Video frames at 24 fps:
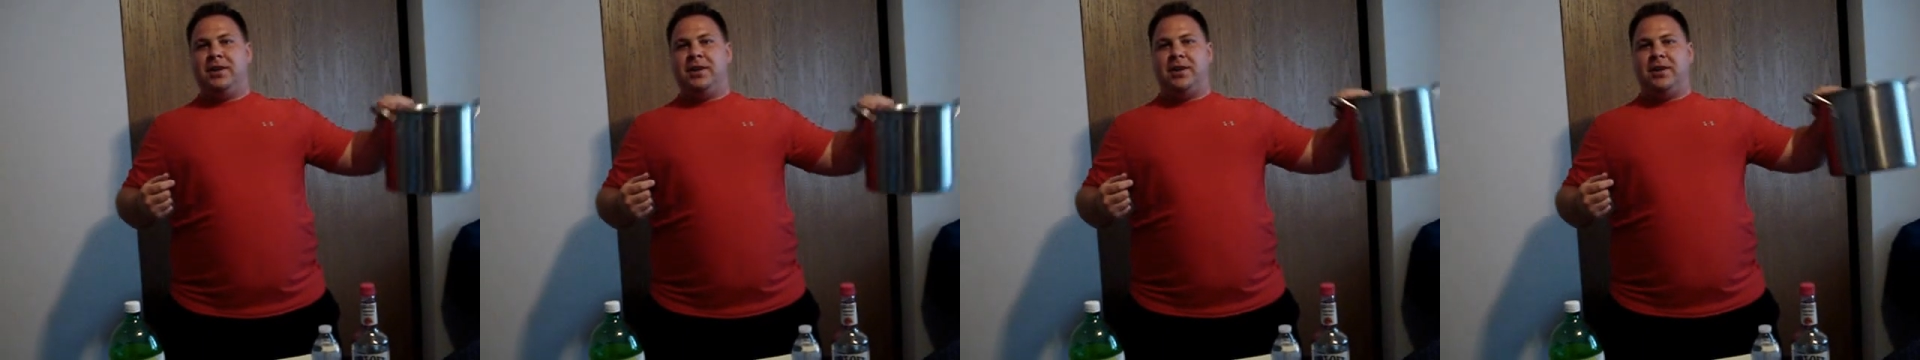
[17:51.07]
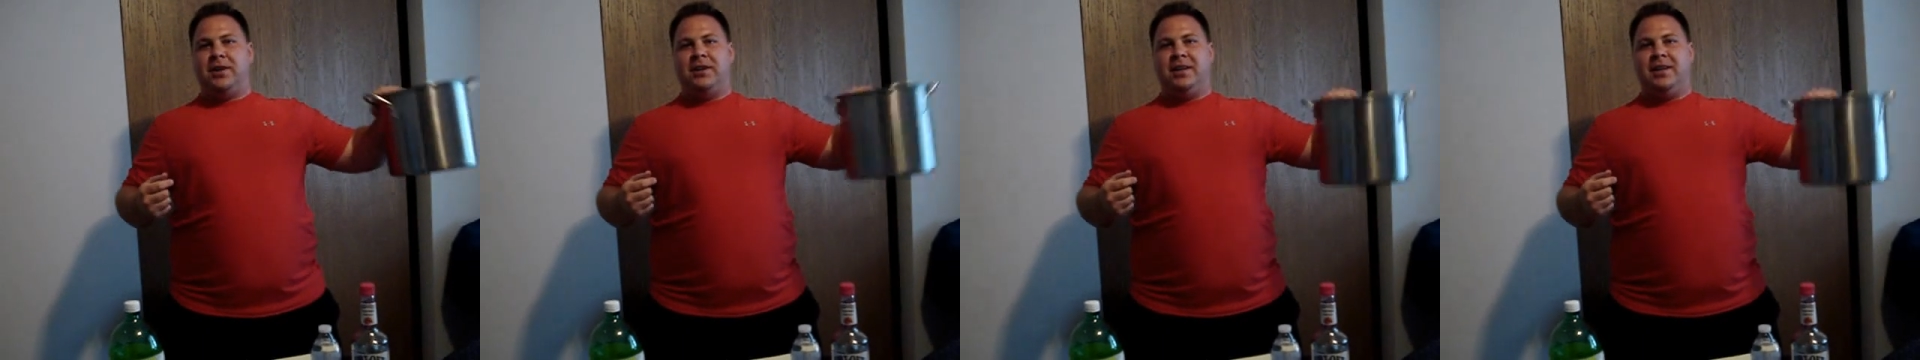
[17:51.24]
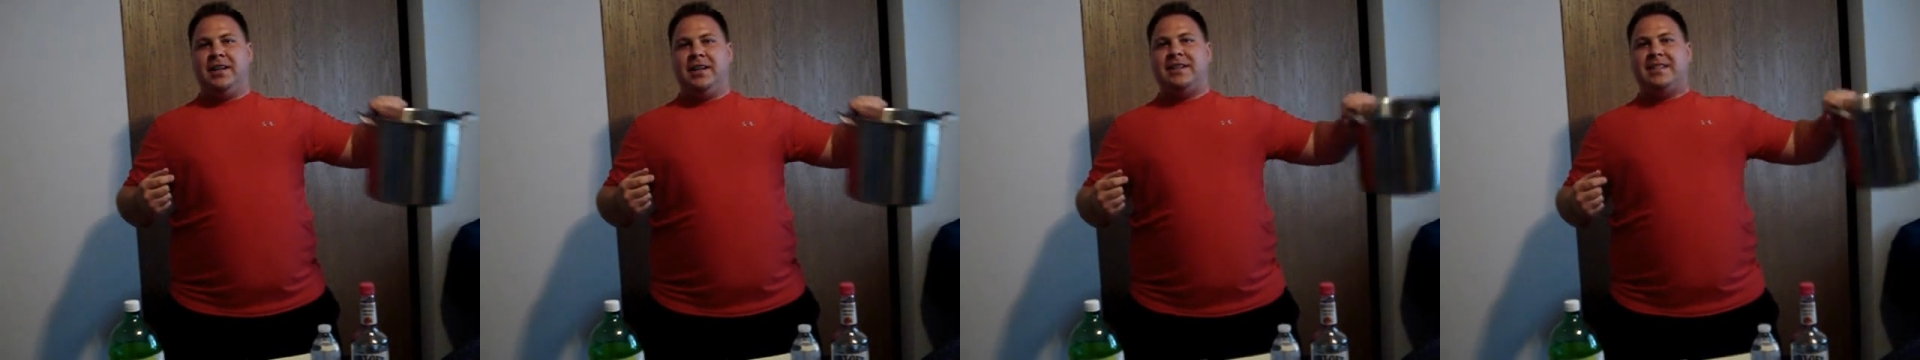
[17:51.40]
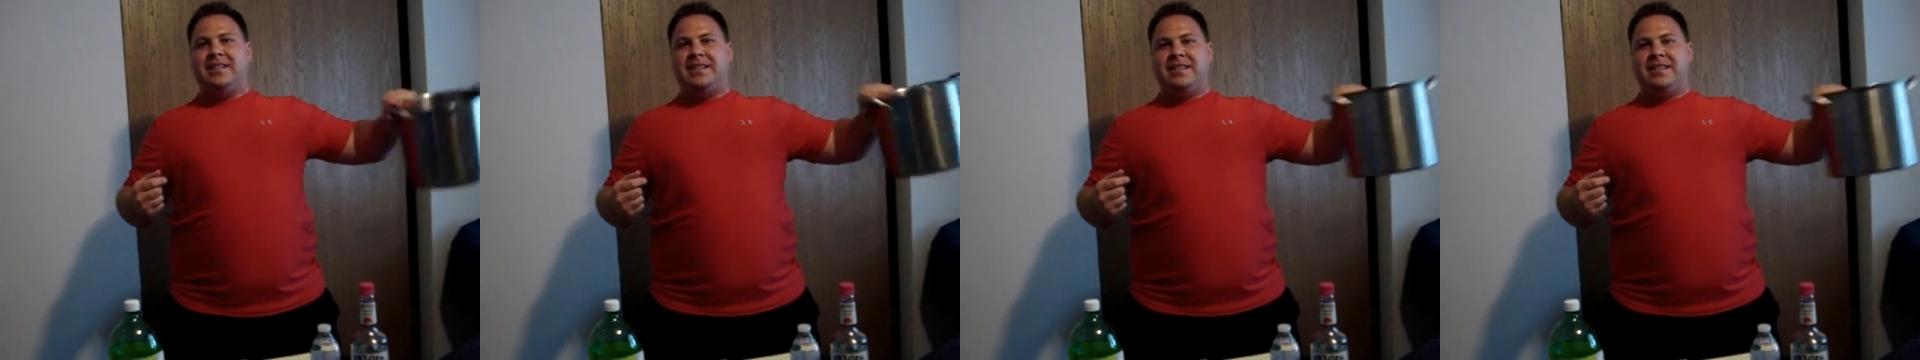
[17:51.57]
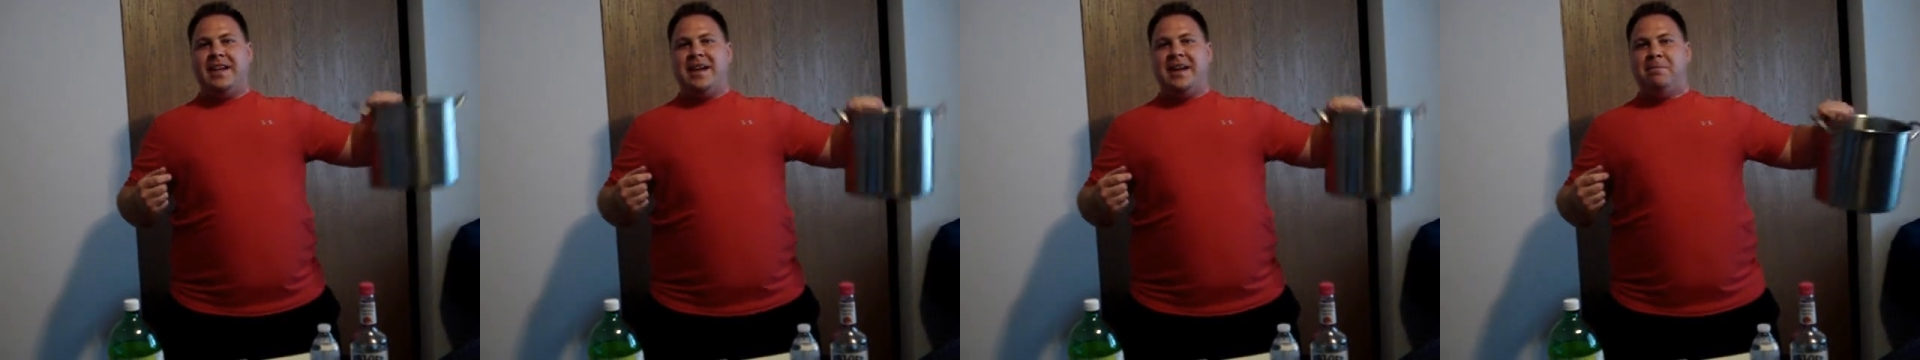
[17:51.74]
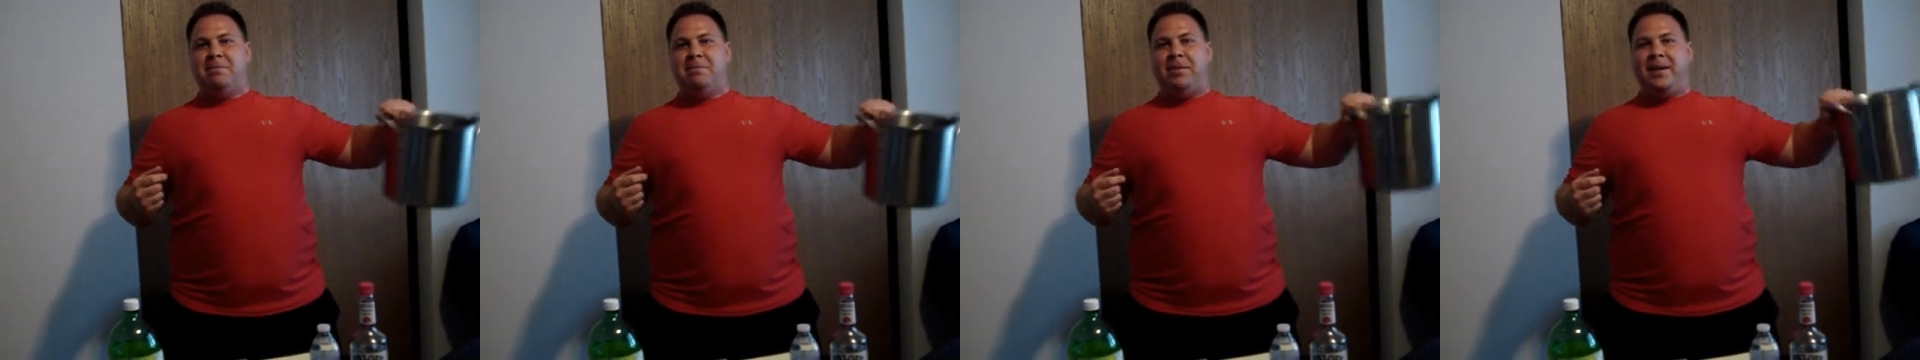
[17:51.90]
going to get the
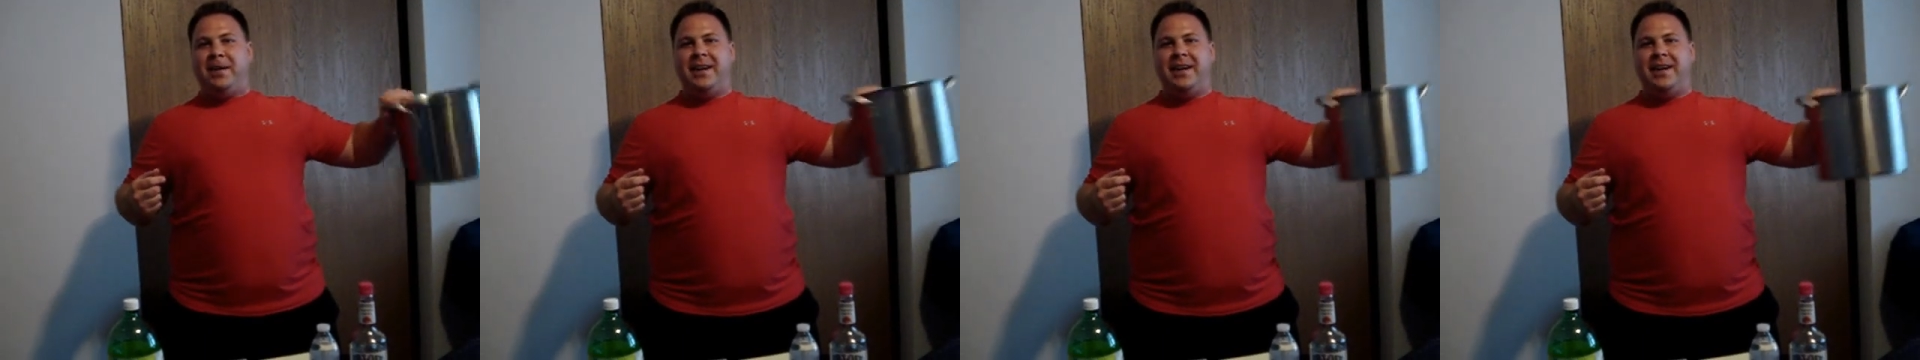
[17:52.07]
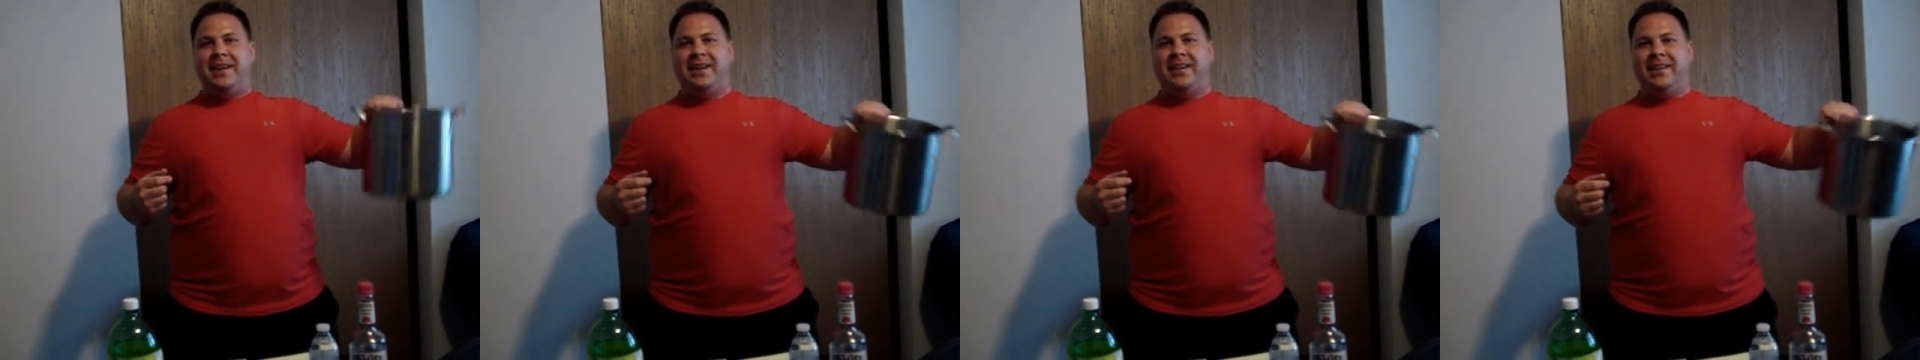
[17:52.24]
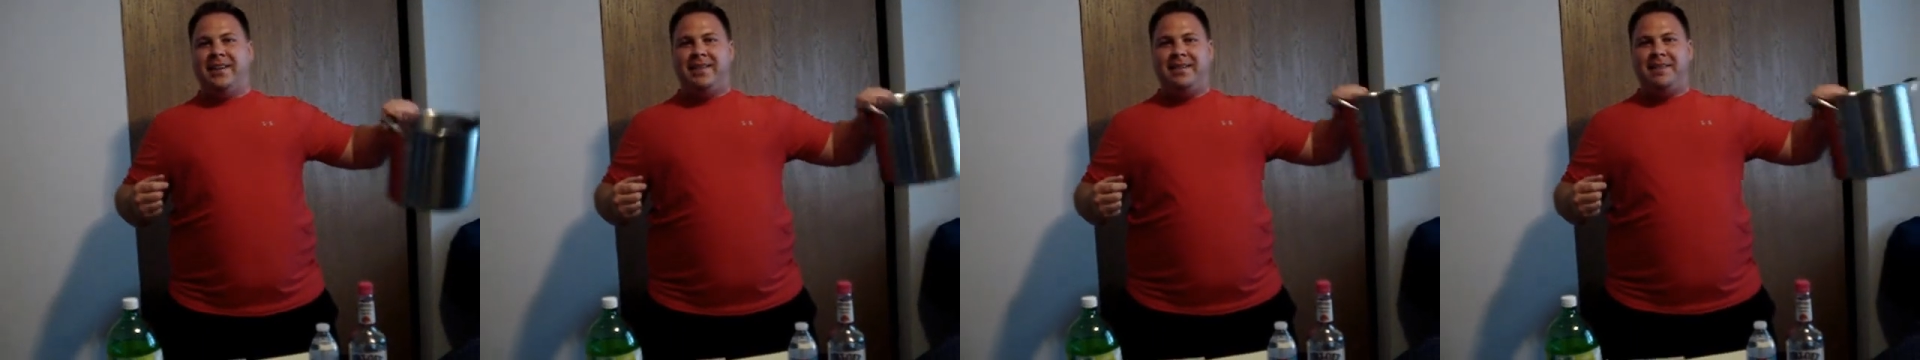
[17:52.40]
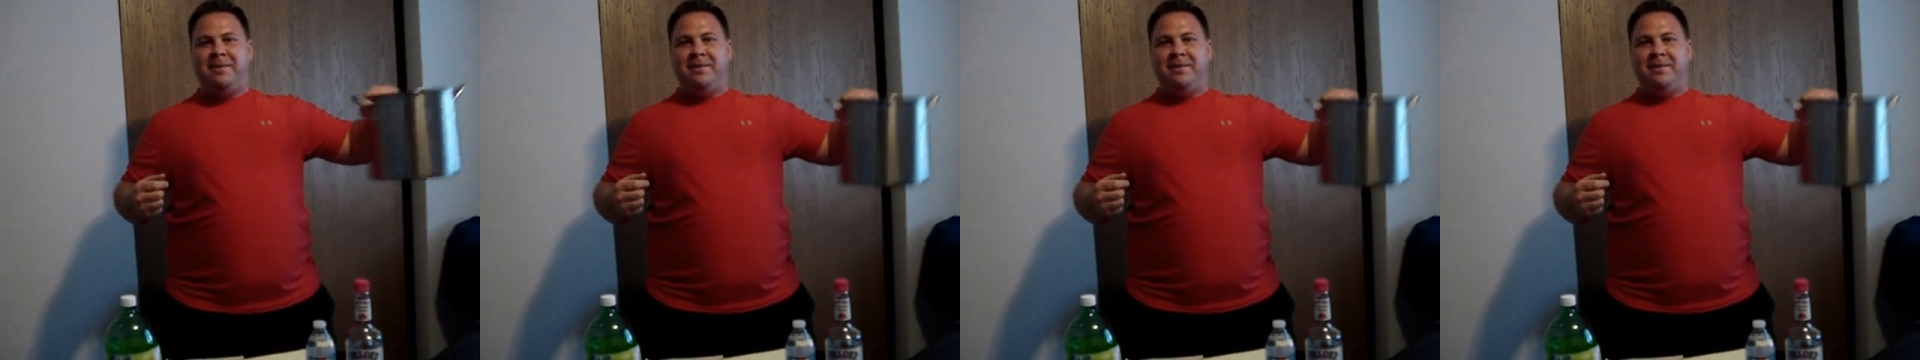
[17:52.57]
same pick?